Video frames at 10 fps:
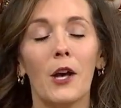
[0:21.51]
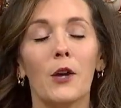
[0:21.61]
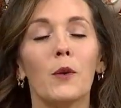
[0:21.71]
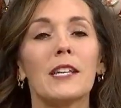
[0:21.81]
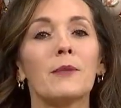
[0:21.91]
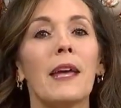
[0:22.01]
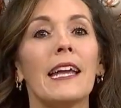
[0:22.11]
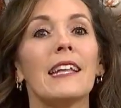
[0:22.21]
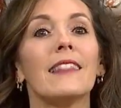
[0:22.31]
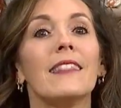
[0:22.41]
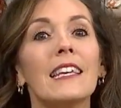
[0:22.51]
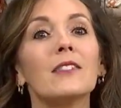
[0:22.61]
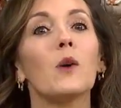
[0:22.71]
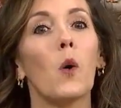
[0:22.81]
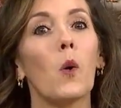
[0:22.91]
who has made
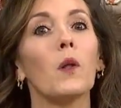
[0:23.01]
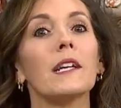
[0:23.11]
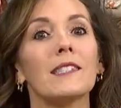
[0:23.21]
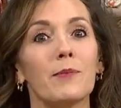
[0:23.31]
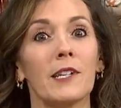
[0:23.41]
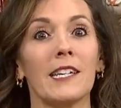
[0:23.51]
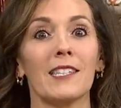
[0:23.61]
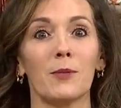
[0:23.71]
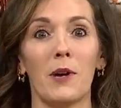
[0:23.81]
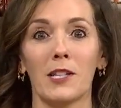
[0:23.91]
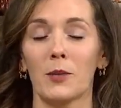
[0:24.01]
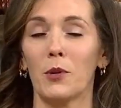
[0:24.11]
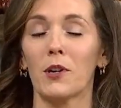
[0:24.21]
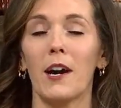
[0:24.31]
this whole experience possible.